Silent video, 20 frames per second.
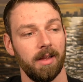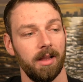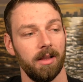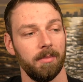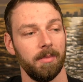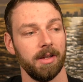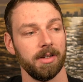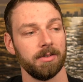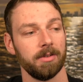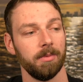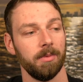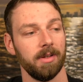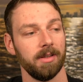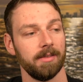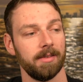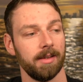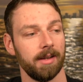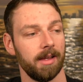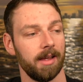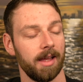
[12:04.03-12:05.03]
elementary ones
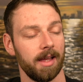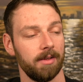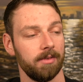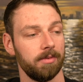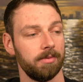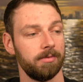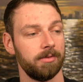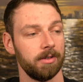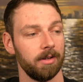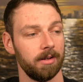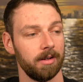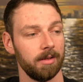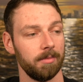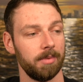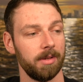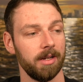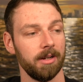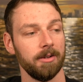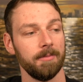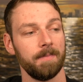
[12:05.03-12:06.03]
that I have drawn up
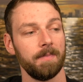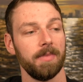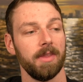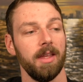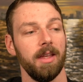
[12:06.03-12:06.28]
here.